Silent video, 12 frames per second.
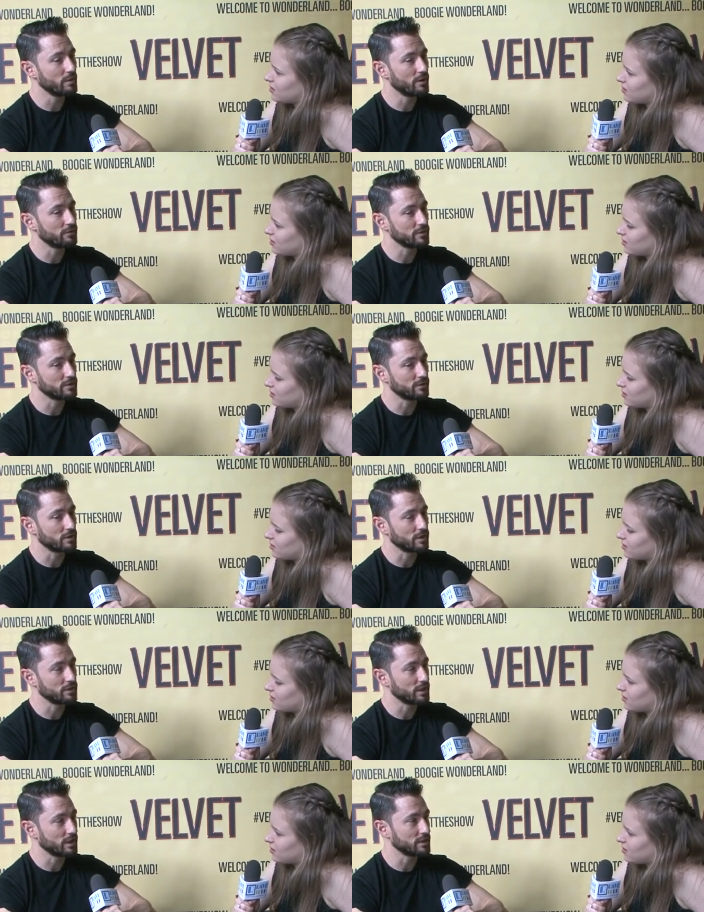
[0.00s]
Speaker 1: offers for
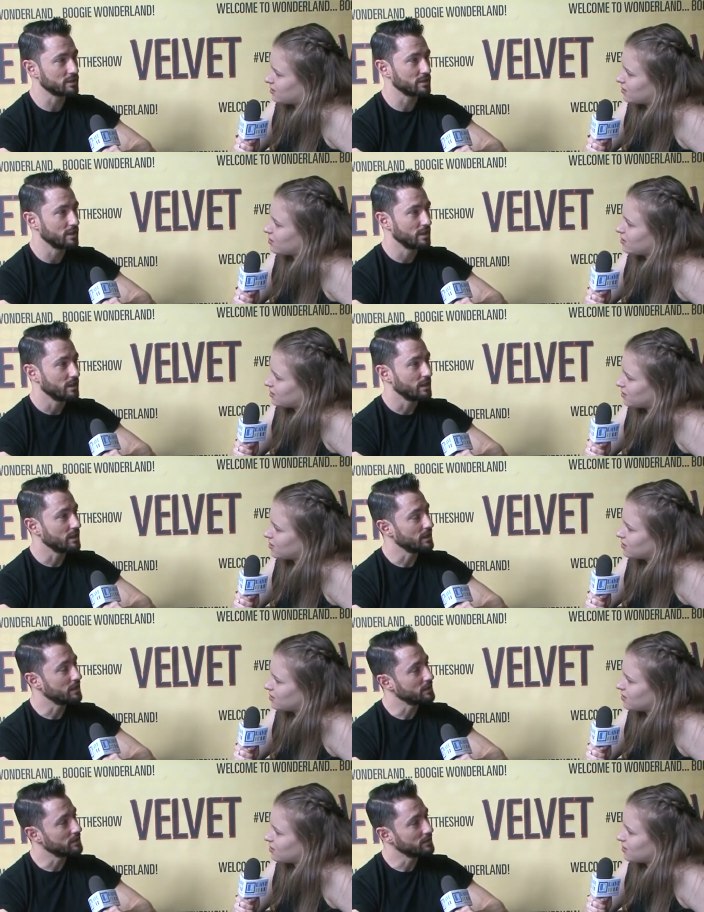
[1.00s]
contracts
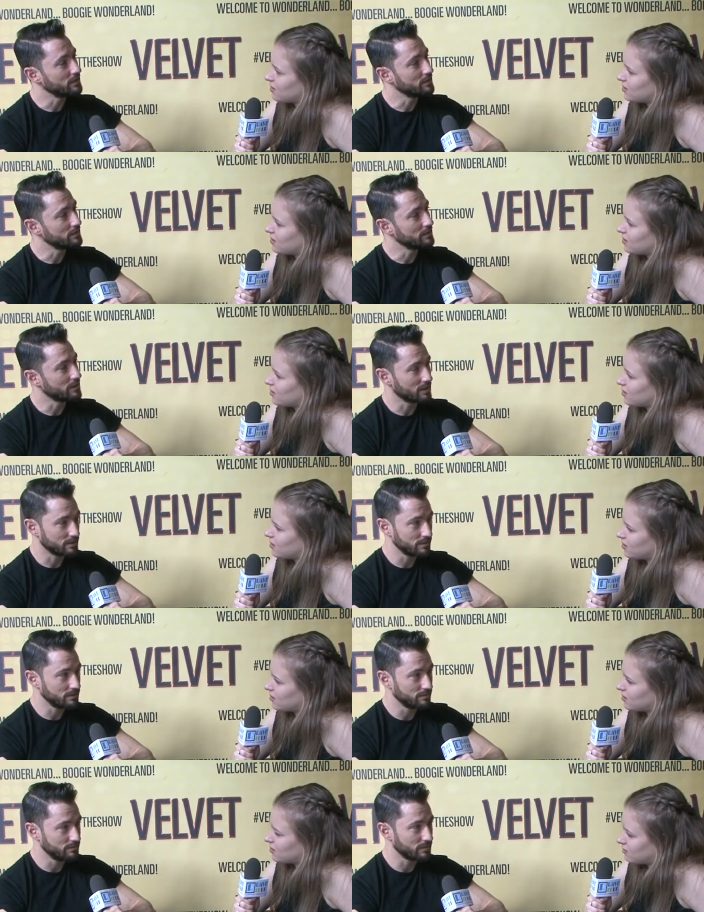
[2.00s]
in
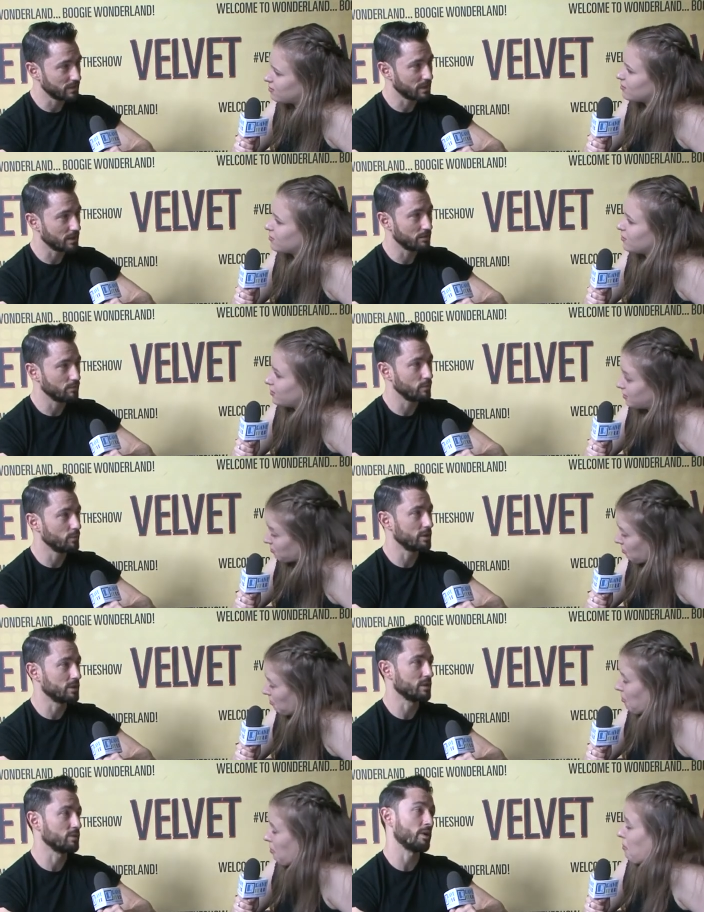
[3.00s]
London,
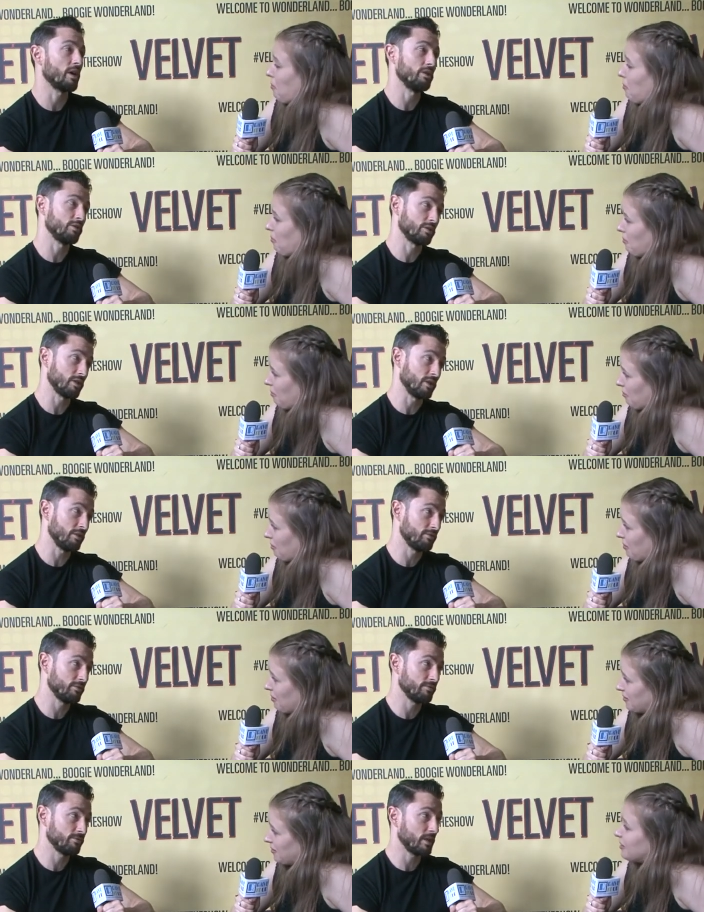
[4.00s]
which is where I used to live.
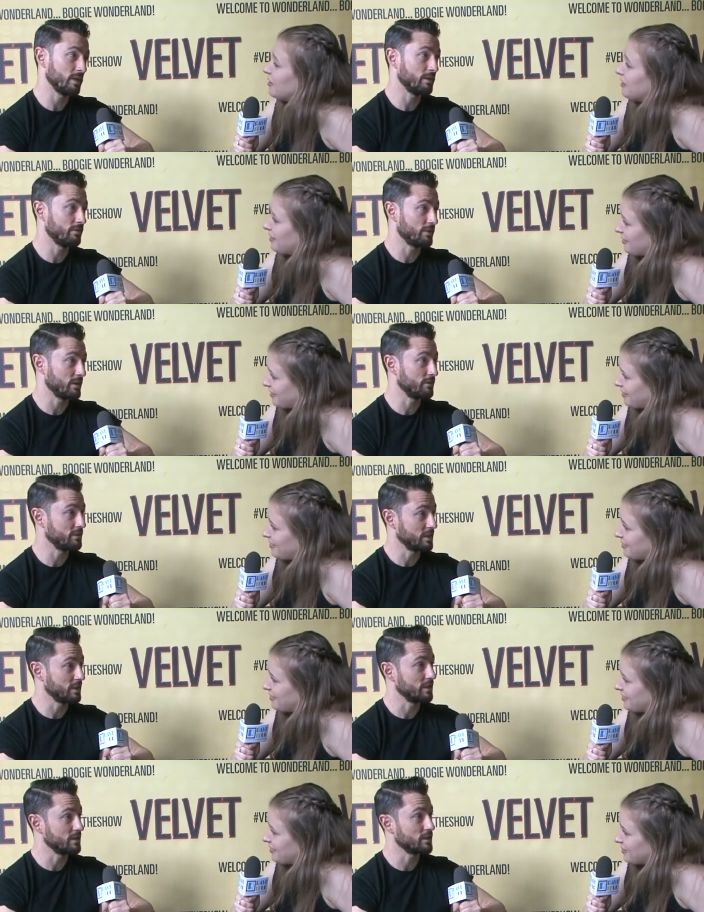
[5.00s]
I lived there for
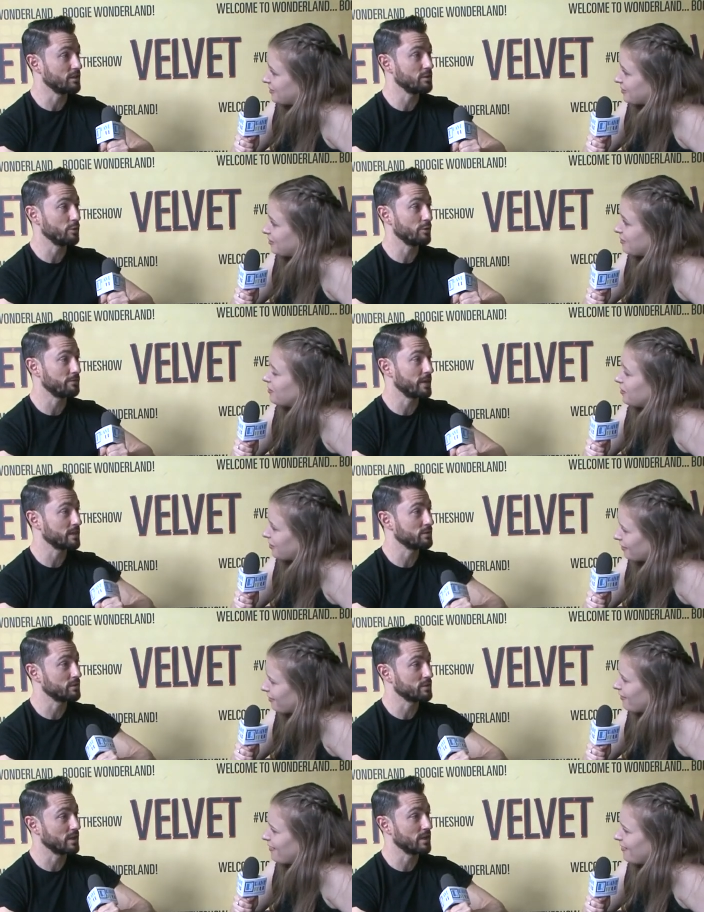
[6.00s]
10 years. I only moved back
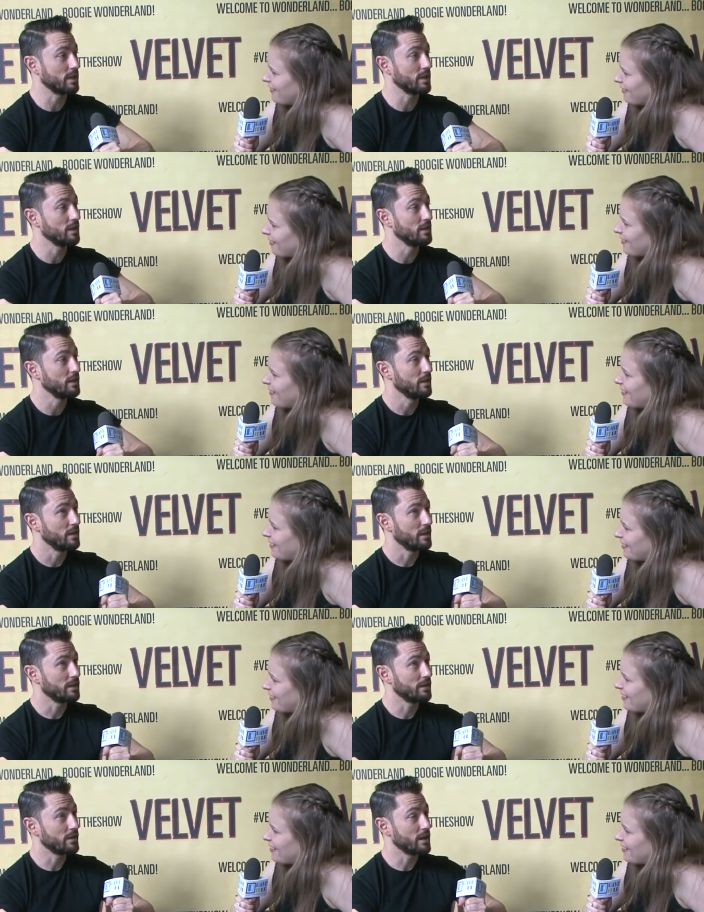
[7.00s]
to Australia
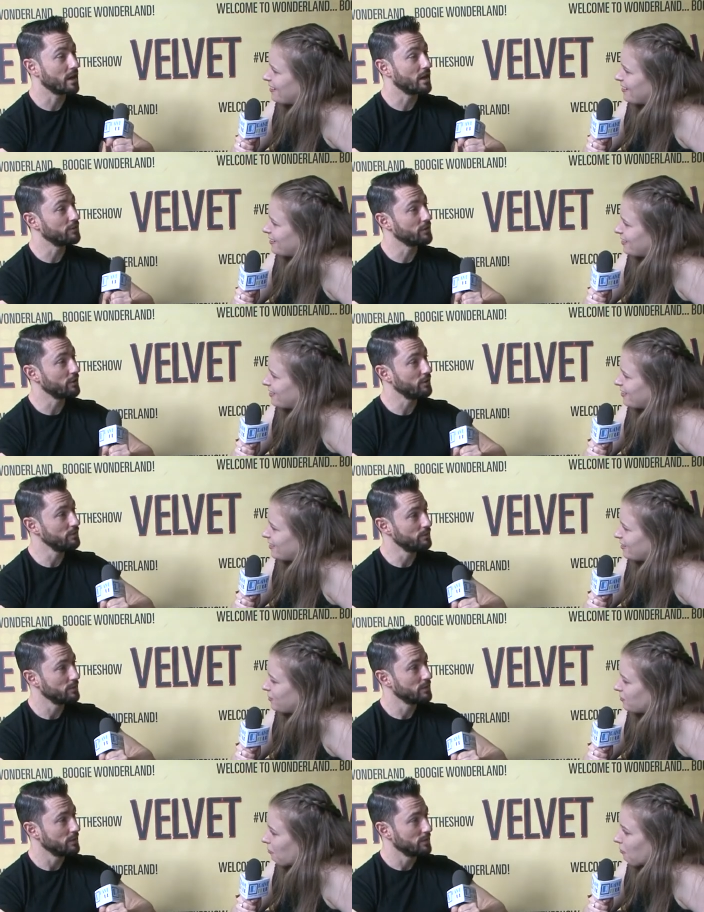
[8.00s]
a year and a half ago
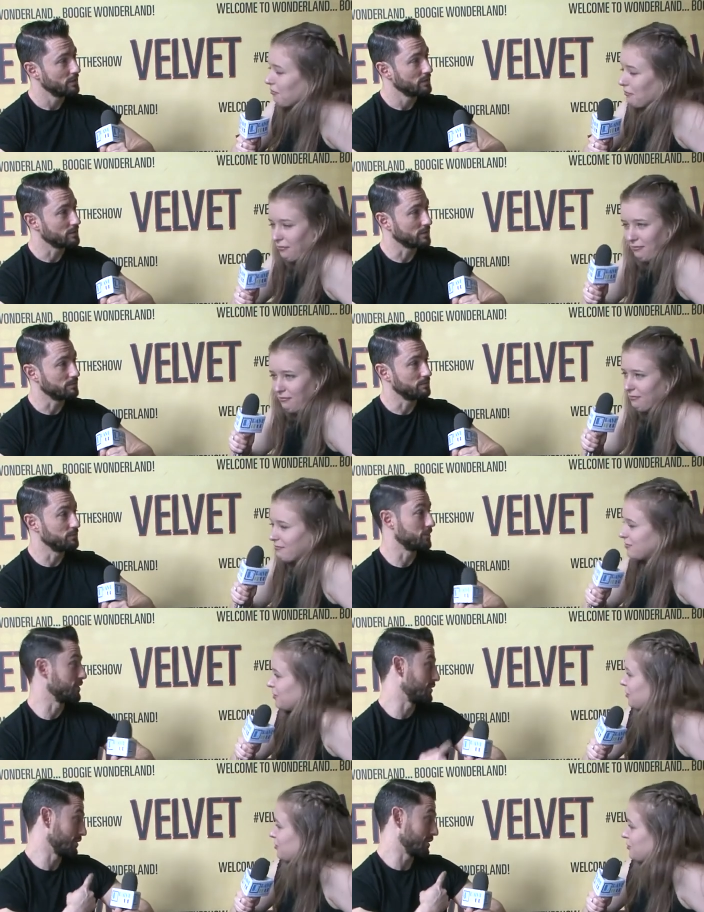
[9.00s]

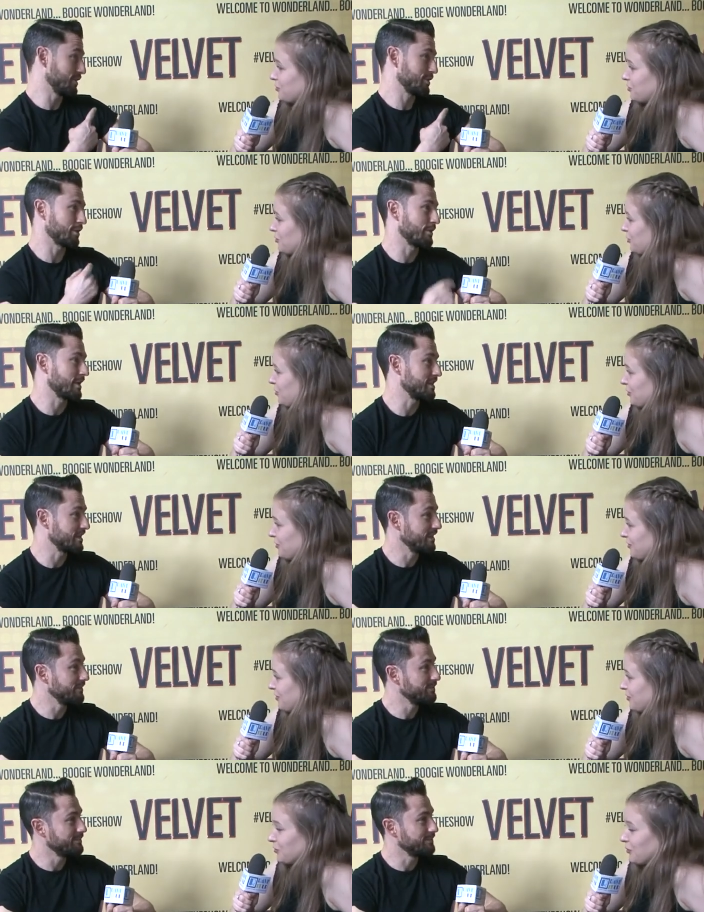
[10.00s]
to do this show.
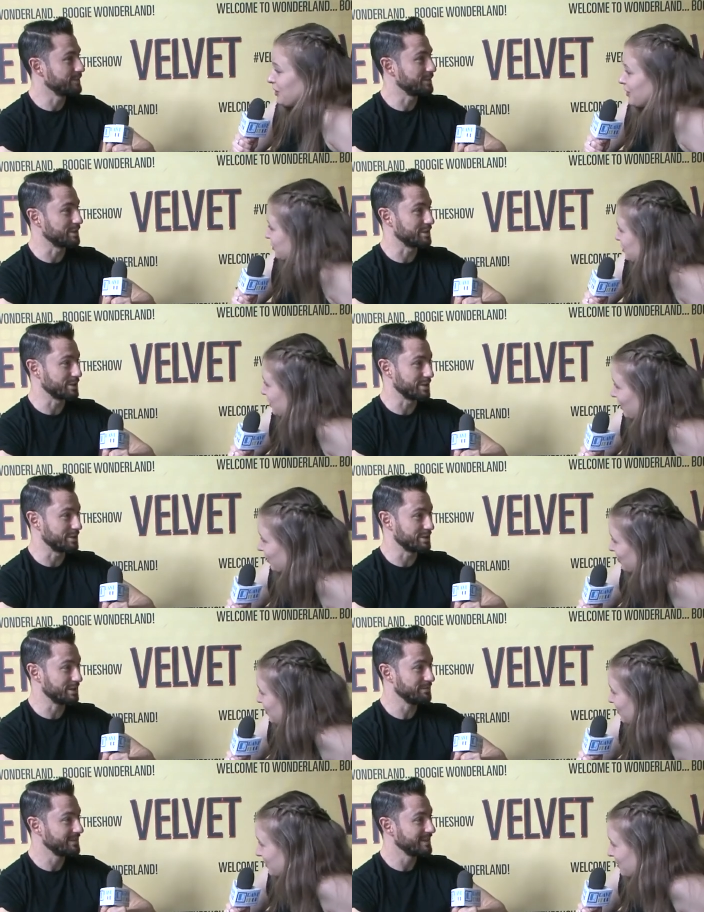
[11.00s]
Do you like
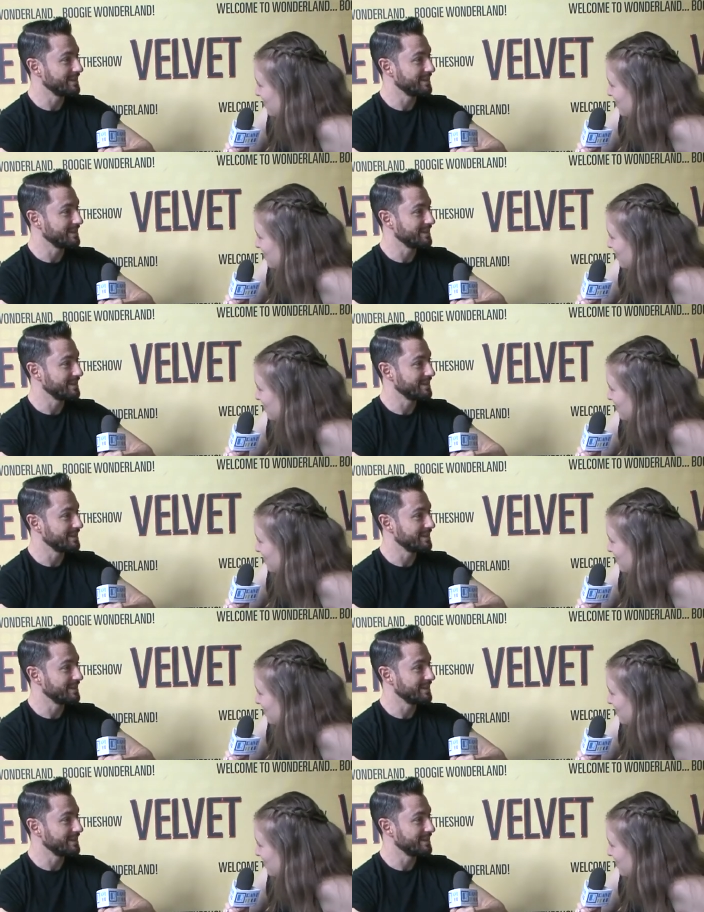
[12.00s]
Australia, or you want